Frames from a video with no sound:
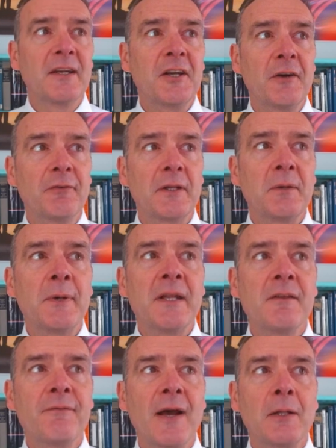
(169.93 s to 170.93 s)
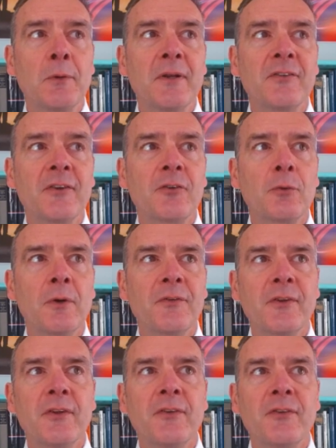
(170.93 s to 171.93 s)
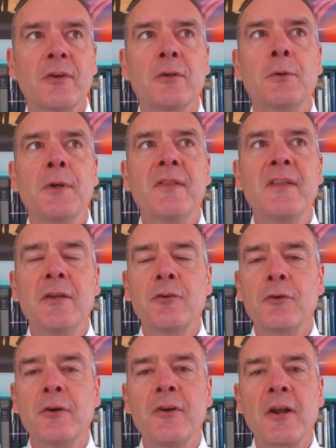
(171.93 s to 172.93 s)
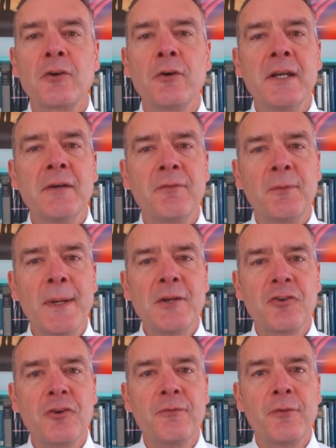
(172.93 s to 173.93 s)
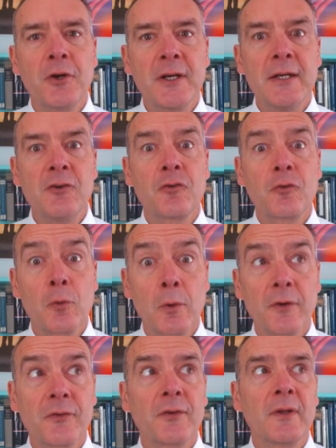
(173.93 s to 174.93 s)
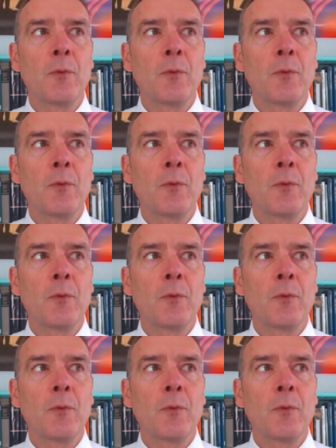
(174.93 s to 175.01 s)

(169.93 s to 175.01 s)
Carefully read the following 6 sources, including the introductory information for each source.